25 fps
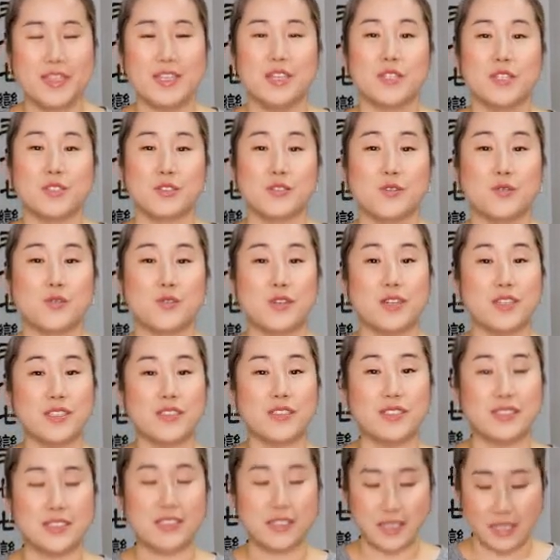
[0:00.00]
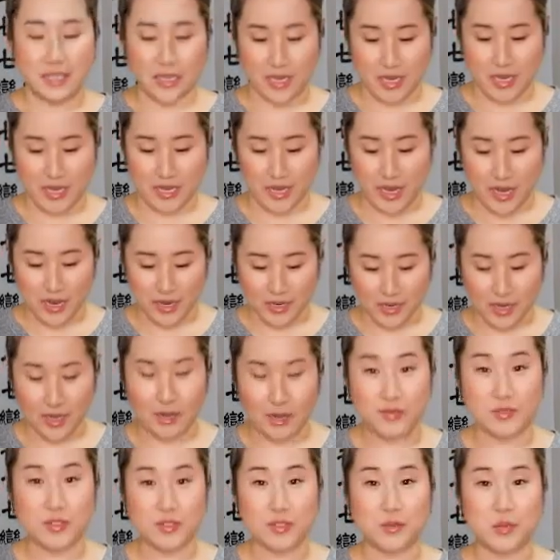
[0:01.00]
So first, sit in a
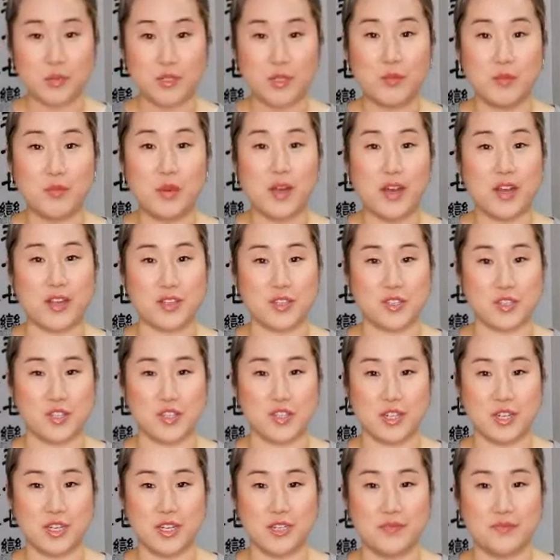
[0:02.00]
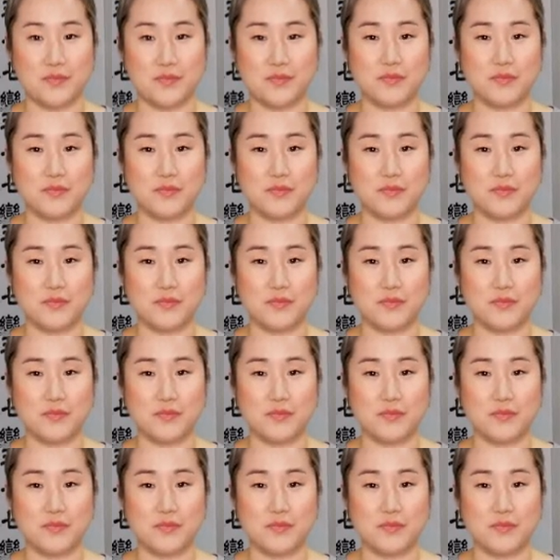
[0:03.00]
comfortable posture